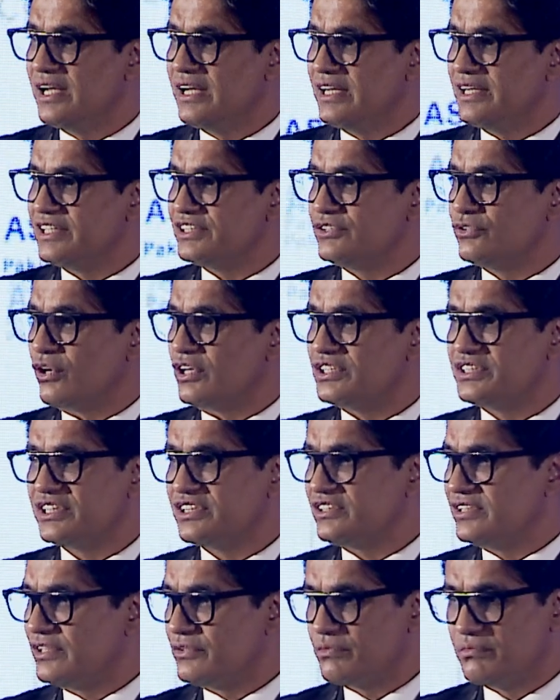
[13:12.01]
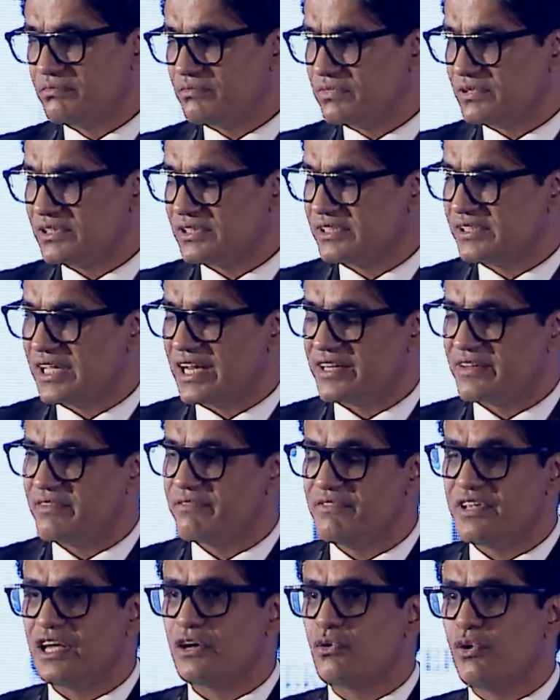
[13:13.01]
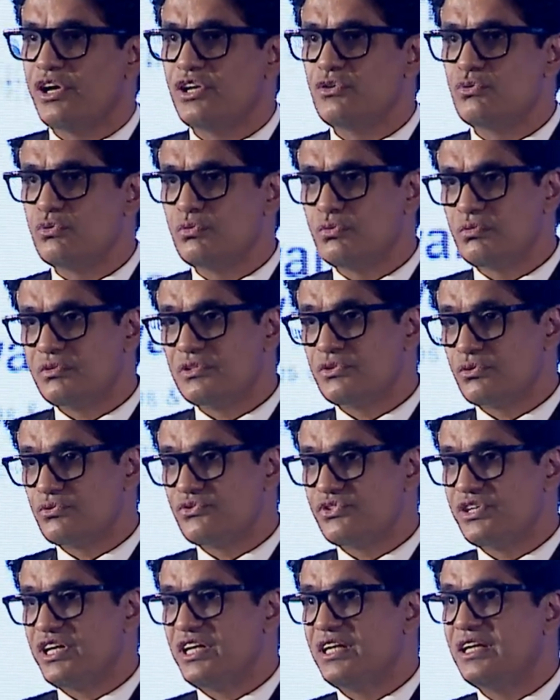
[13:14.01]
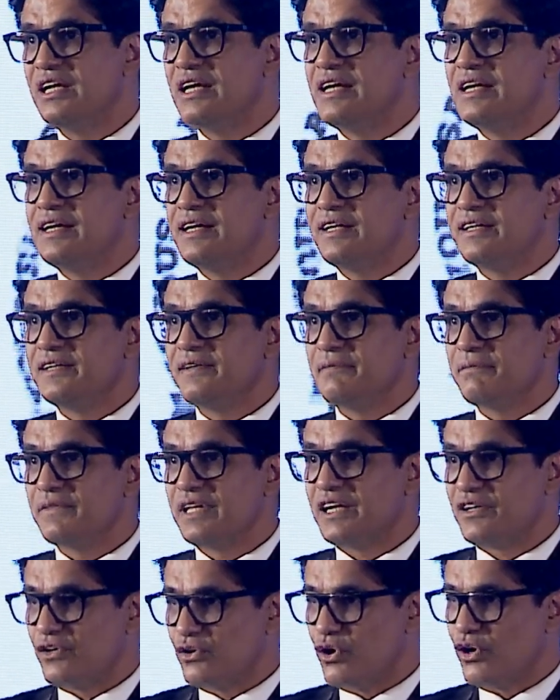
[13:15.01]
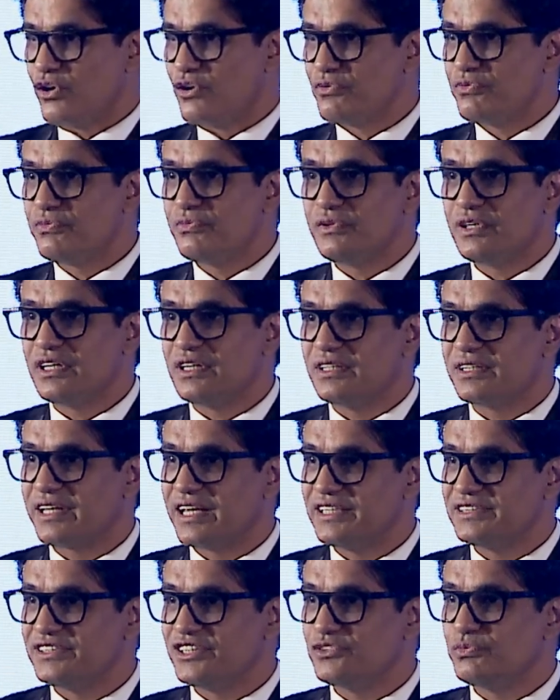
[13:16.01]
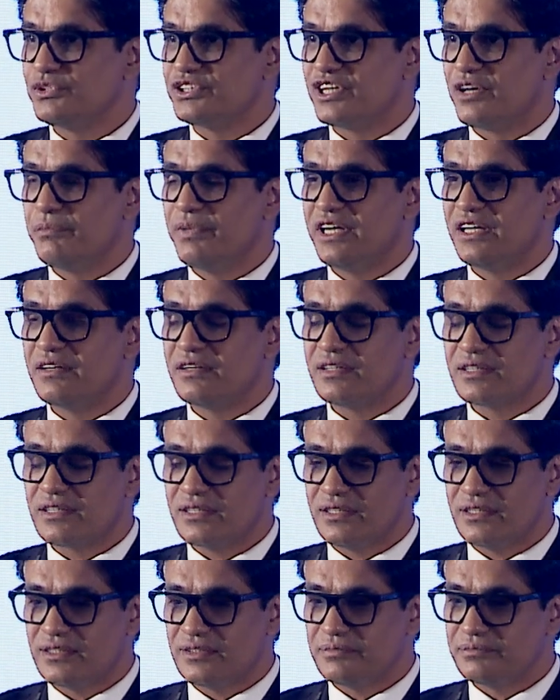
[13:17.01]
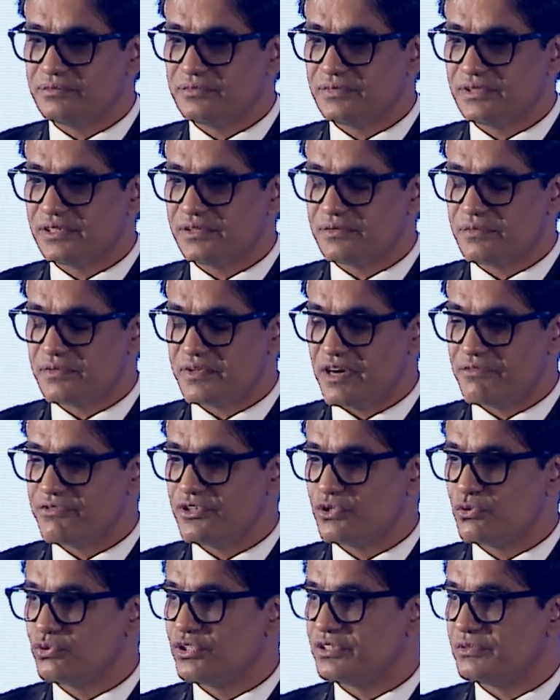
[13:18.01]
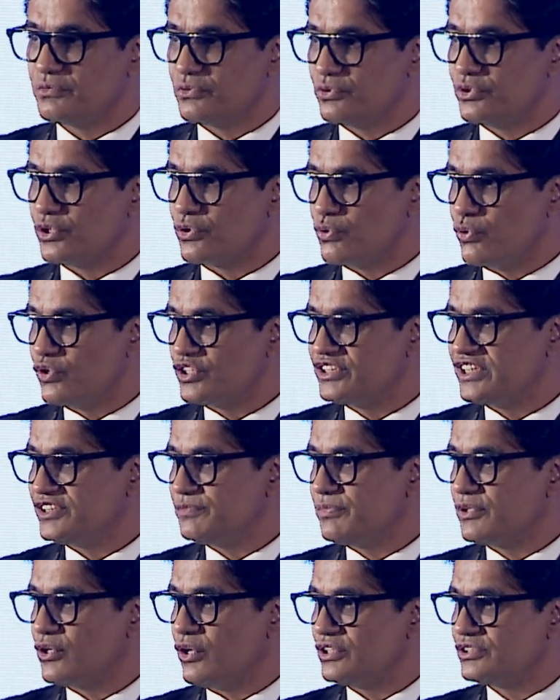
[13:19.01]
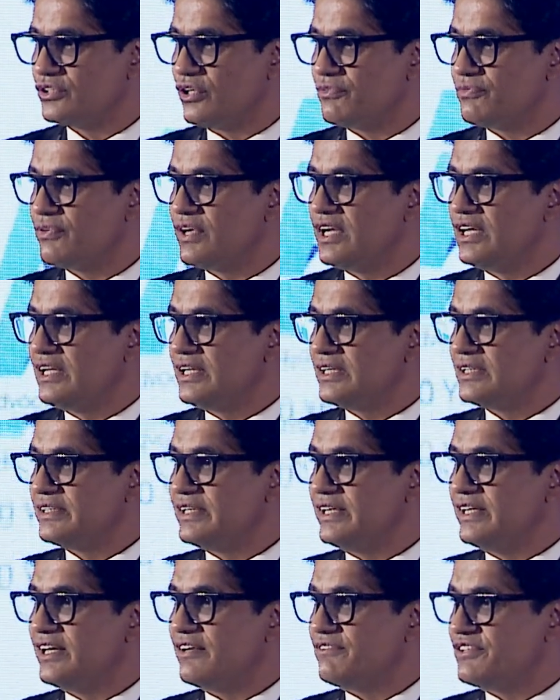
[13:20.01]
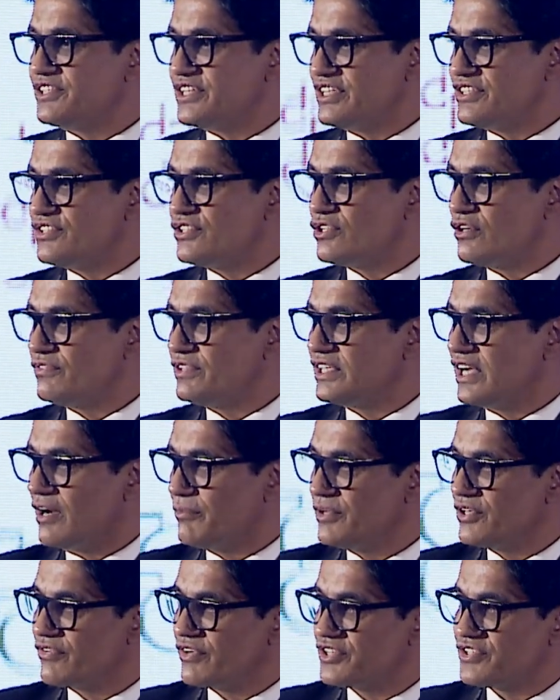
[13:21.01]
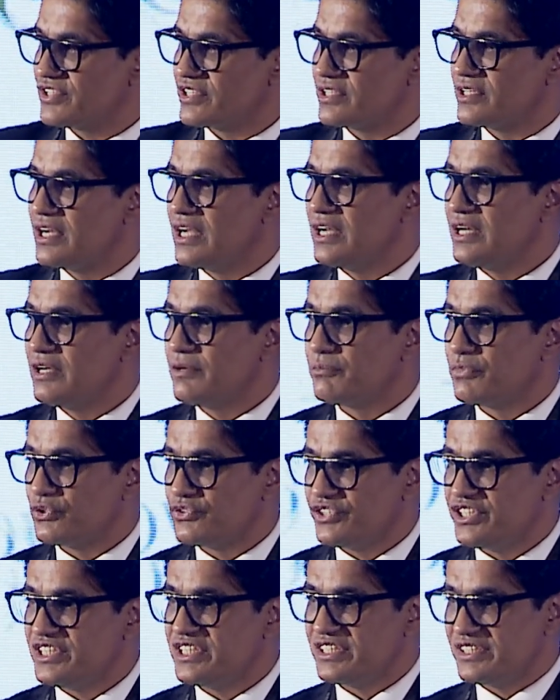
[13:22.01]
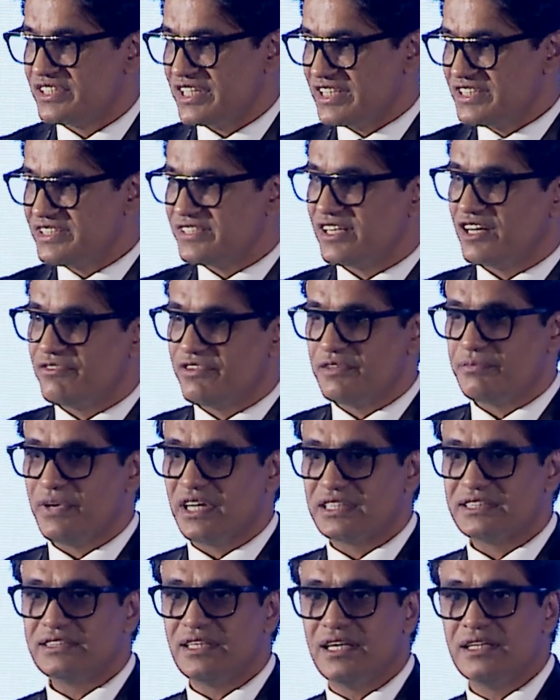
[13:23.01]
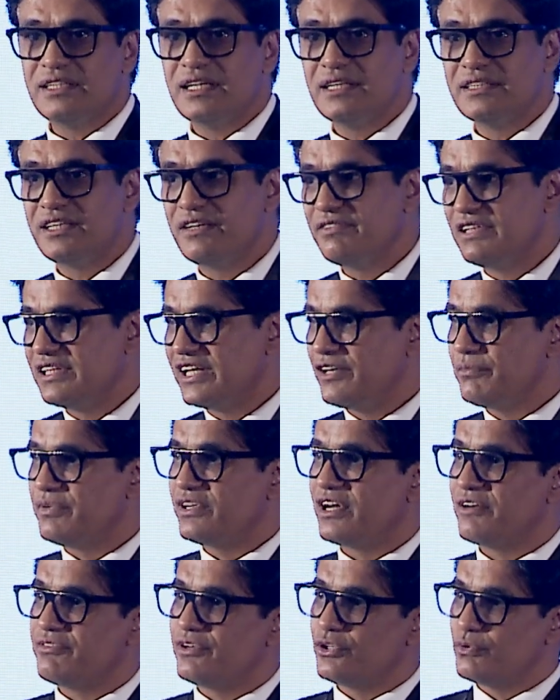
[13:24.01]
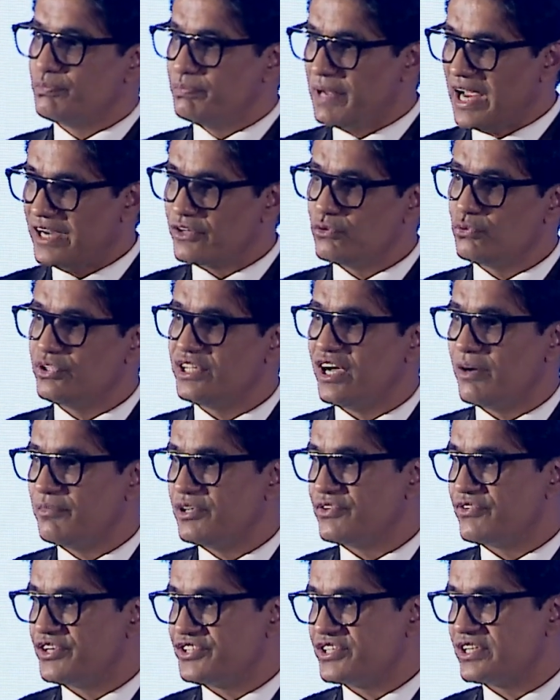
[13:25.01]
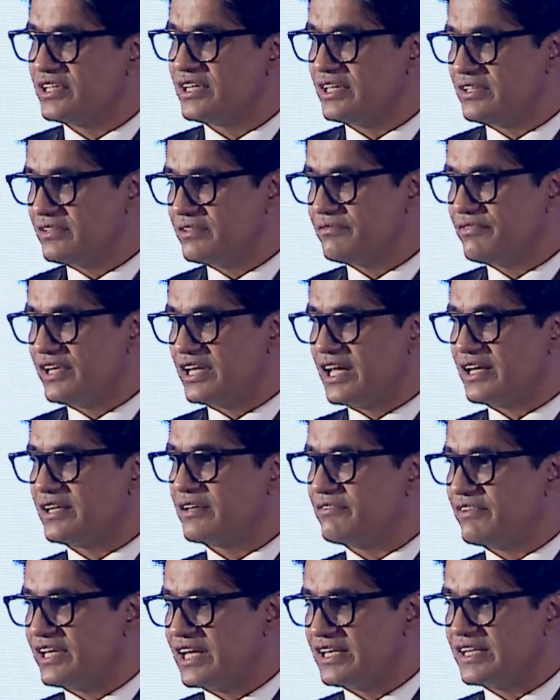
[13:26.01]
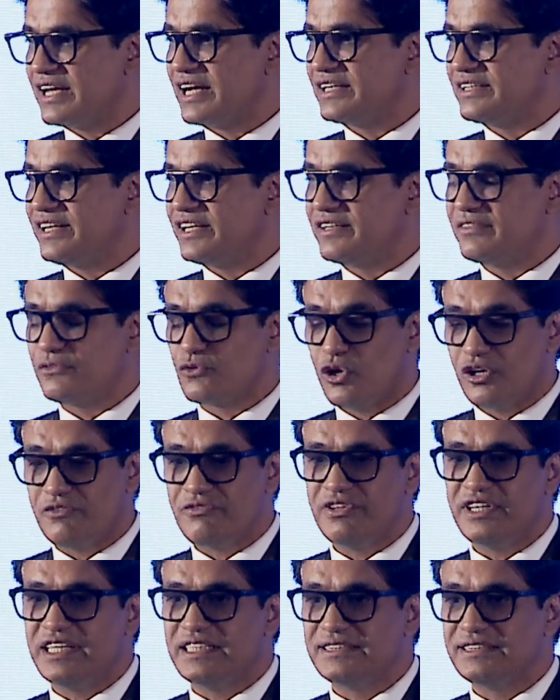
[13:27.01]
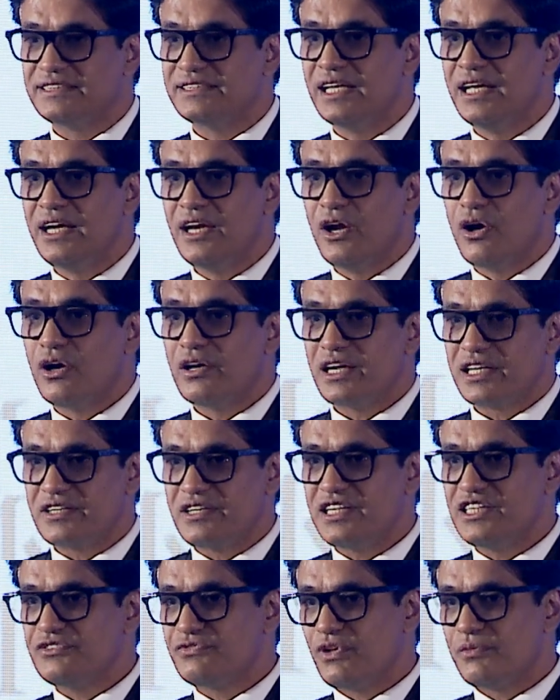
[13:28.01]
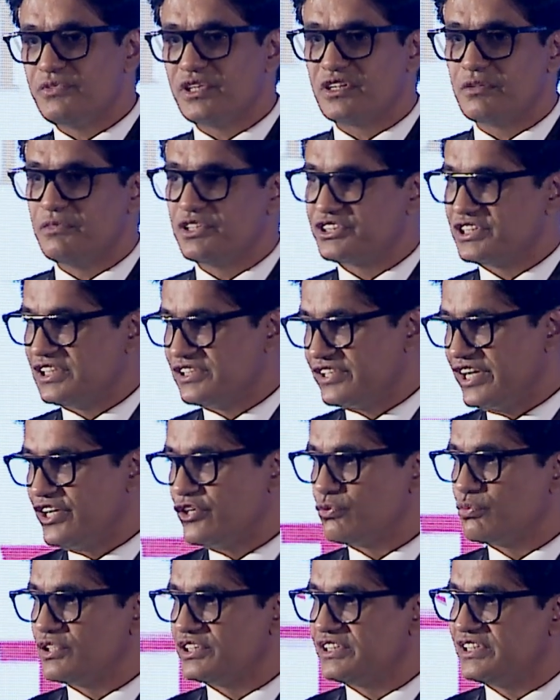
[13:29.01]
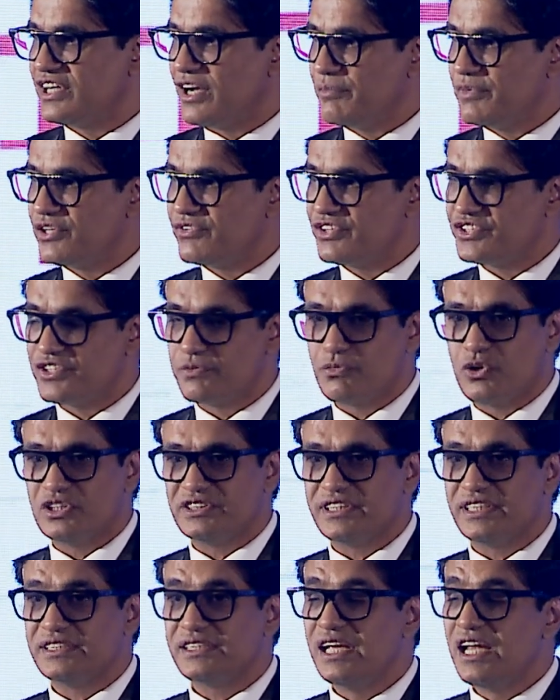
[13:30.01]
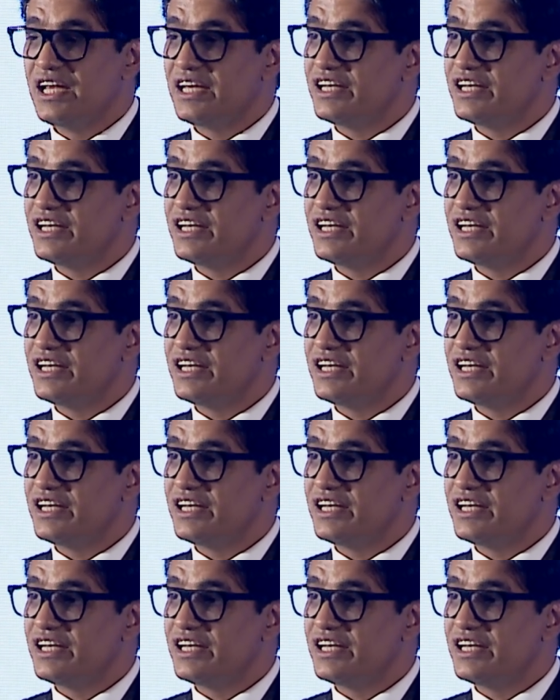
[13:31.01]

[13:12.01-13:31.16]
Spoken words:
It's not just that we are going to see that a lot of cases which are being referred to the court just because of the inefficiency of the arbitration procedures itself in Pakistan. They will then be referred back to the arbitration. We can get that confidence, at least from the commercial side, towards the arbitration process.